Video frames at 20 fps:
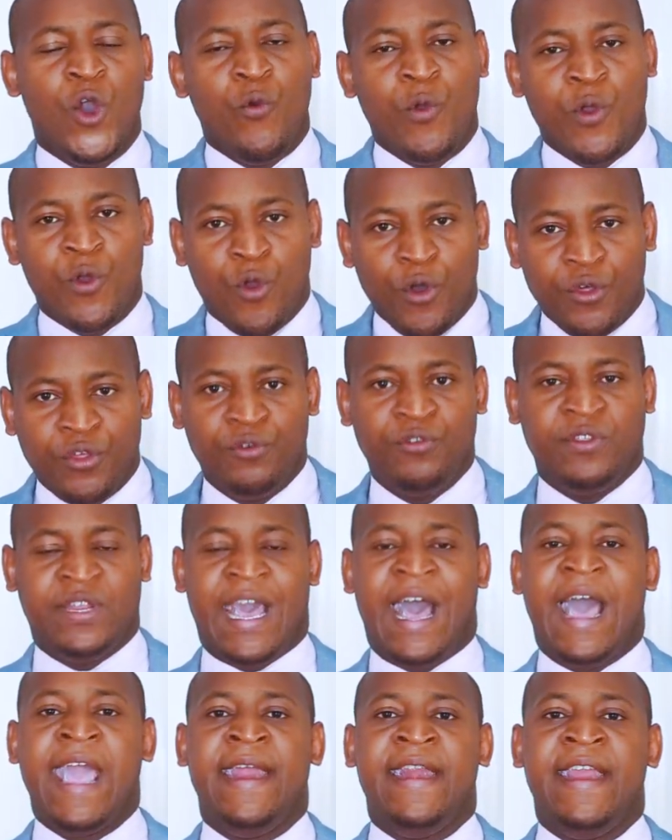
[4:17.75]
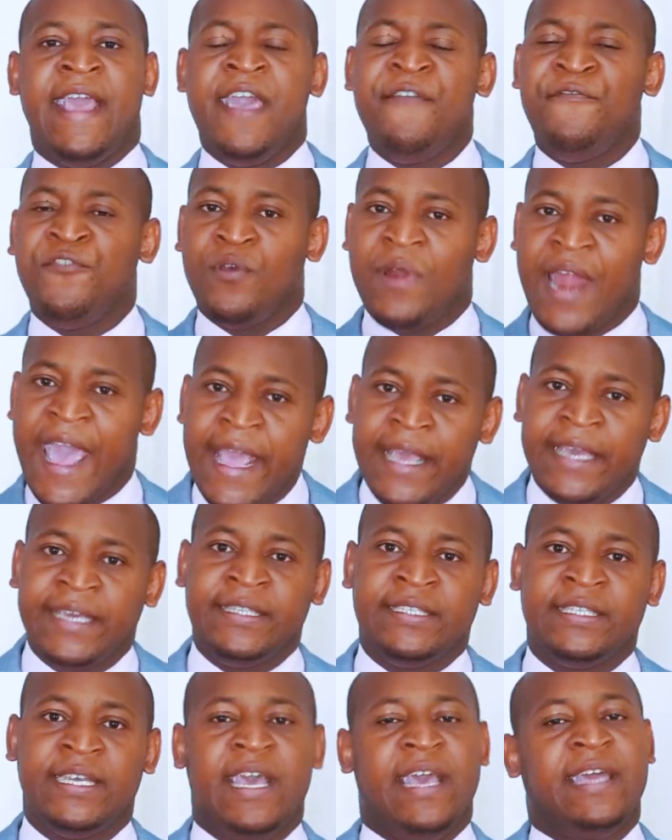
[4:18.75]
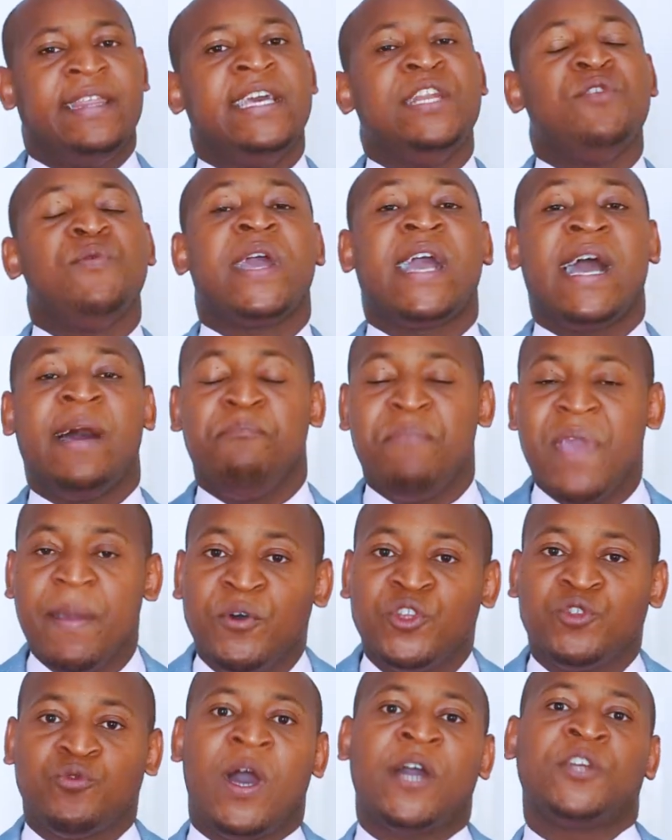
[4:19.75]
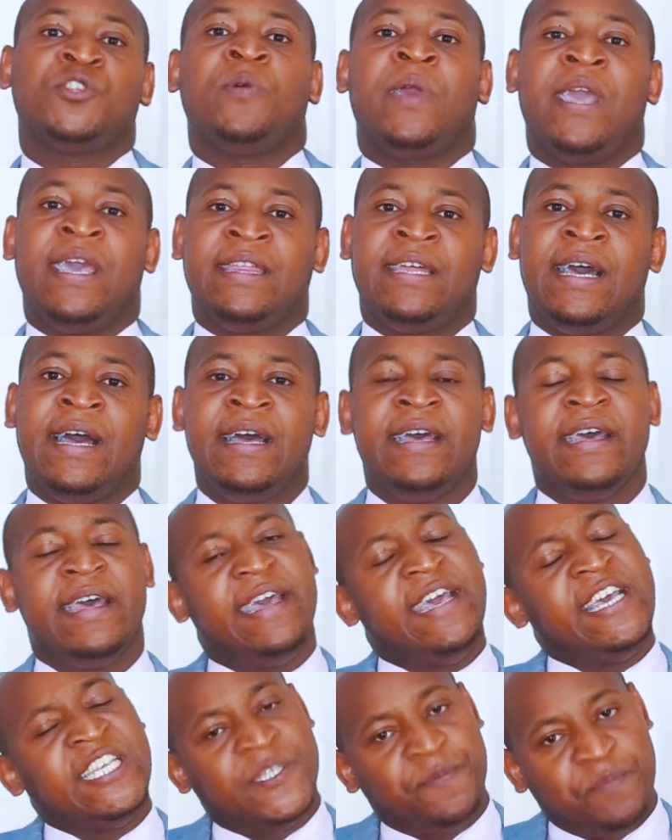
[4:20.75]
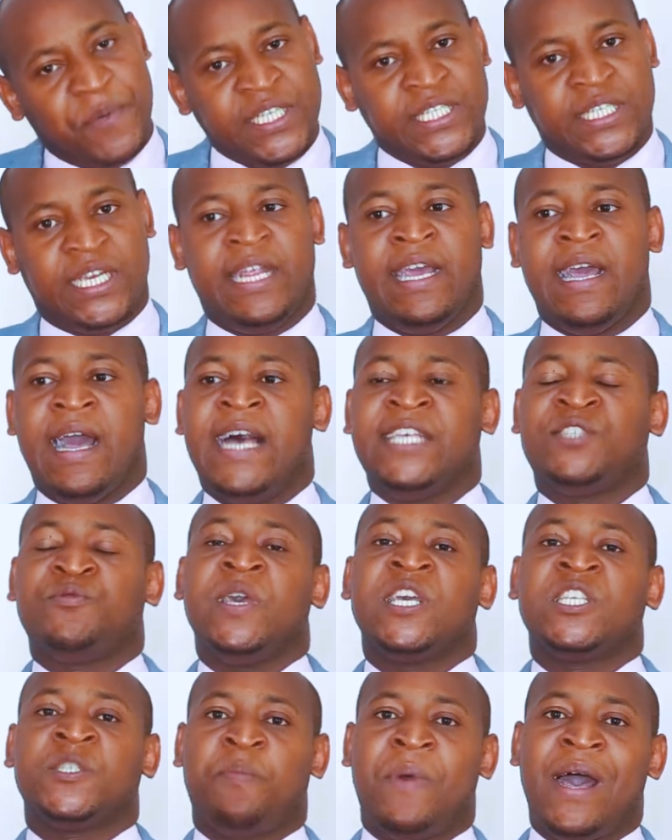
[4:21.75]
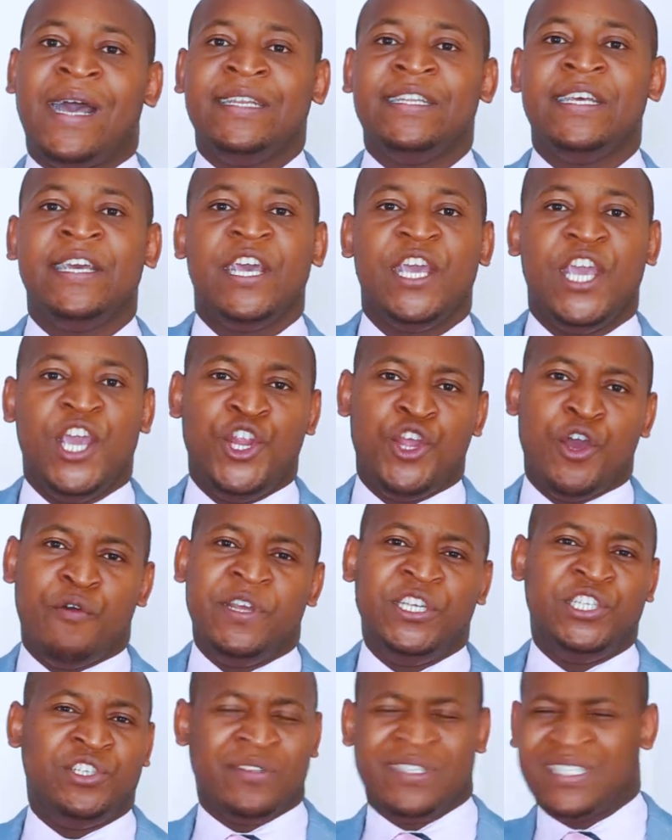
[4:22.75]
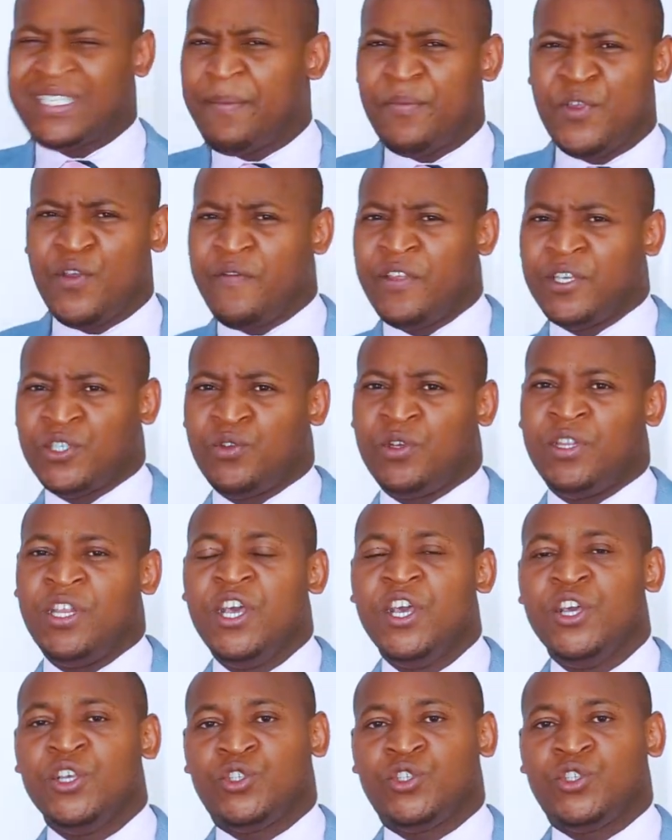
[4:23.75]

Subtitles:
We'll go through the idea. If you like it, then we can be able to work together, especially as we expand in your region. Something of the sort.